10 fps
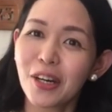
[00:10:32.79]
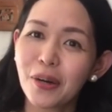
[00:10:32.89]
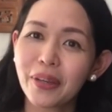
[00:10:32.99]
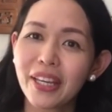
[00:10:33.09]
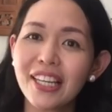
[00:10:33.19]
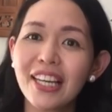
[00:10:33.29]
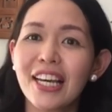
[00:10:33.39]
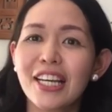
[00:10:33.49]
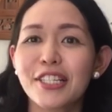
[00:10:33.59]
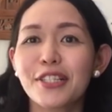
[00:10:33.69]
Okay,
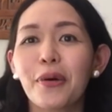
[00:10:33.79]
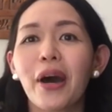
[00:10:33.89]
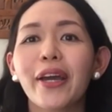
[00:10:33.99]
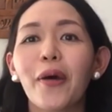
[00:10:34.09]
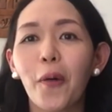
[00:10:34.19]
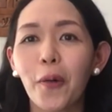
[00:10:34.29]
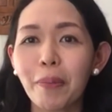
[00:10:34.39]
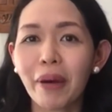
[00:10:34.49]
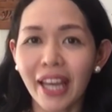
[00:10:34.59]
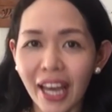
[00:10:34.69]
so I
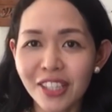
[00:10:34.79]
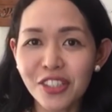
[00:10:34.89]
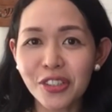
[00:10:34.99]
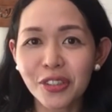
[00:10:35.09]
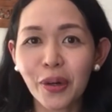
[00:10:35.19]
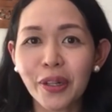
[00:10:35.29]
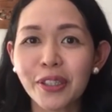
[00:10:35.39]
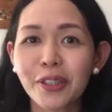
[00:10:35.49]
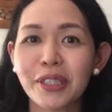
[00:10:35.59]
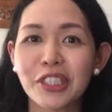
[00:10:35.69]
hope I answered all
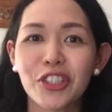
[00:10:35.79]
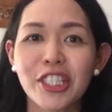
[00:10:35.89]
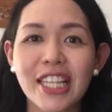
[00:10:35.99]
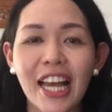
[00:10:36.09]
your questions,